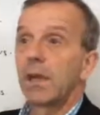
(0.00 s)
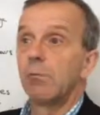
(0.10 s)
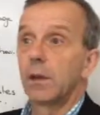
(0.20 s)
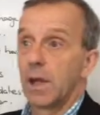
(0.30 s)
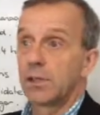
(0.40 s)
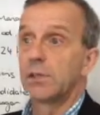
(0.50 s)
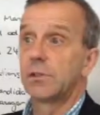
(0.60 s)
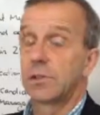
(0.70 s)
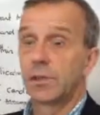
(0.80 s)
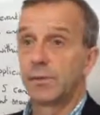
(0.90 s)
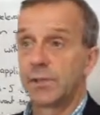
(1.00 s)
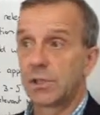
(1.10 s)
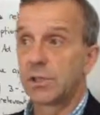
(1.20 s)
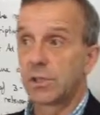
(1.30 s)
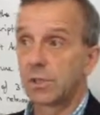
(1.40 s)
in relation to the
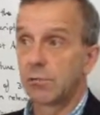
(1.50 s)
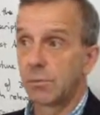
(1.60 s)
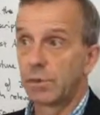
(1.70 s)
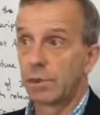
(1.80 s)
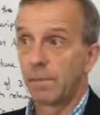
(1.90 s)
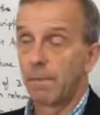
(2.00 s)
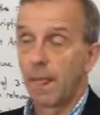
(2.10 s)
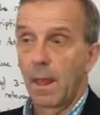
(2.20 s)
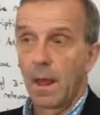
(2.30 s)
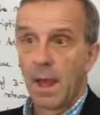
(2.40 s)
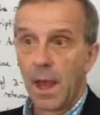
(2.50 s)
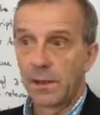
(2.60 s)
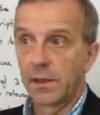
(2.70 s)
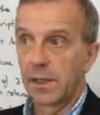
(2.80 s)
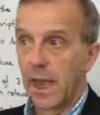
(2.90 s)
position description
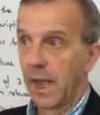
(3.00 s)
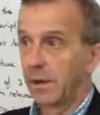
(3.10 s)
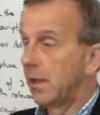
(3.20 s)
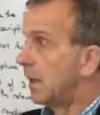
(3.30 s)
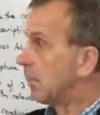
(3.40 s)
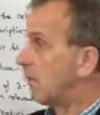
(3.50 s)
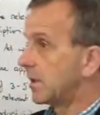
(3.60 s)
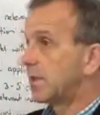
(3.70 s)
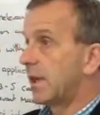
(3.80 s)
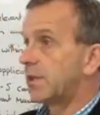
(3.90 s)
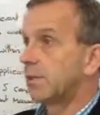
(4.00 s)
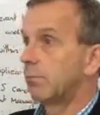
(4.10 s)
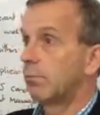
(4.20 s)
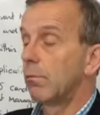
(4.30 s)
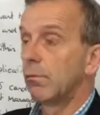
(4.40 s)
and the ad. Once that's
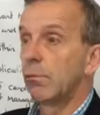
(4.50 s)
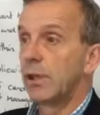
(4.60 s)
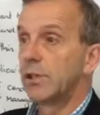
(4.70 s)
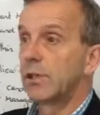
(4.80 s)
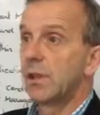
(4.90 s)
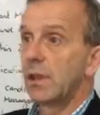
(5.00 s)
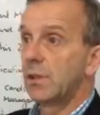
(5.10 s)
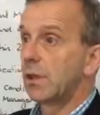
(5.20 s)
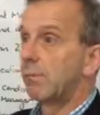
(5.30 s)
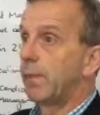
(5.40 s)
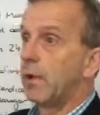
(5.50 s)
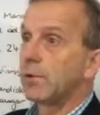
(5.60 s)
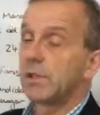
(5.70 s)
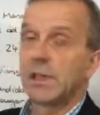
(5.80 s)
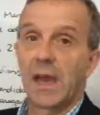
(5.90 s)
reached, then you can
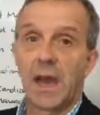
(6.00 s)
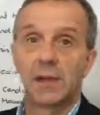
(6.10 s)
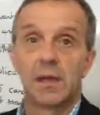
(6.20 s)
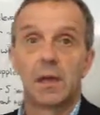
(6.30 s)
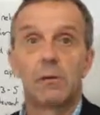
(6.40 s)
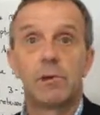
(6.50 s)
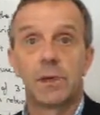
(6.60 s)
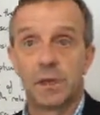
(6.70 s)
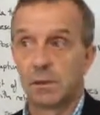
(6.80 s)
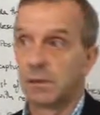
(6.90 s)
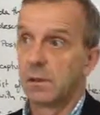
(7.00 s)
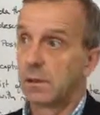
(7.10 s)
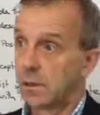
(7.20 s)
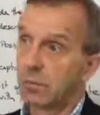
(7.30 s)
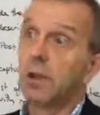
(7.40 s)
post the ad within
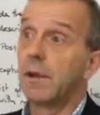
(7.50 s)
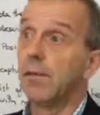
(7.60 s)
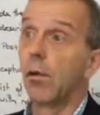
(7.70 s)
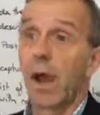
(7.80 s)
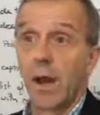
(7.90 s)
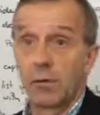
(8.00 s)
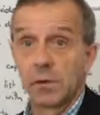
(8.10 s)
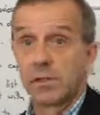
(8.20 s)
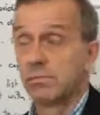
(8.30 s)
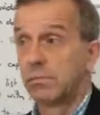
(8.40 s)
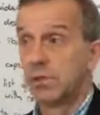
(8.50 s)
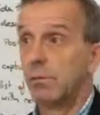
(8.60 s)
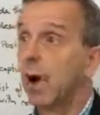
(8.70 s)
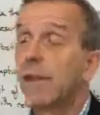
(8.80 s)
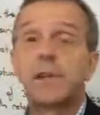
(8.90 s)
24 hours.
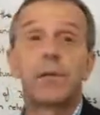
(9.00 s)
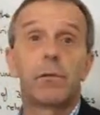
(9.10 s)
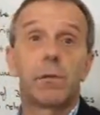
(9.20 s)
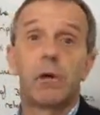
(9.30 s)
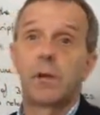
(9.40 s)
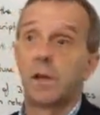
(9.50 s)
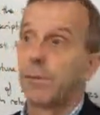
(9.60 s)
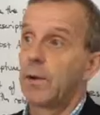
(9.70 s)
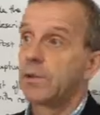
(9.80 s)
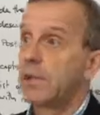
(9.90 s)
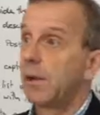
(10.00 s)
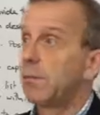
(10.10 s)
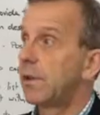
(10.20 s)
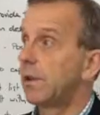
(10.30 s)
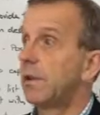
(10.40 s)
You might have a different one where you post the
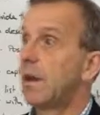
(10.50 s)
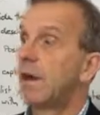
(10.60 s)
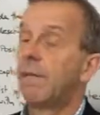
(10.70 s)
ad within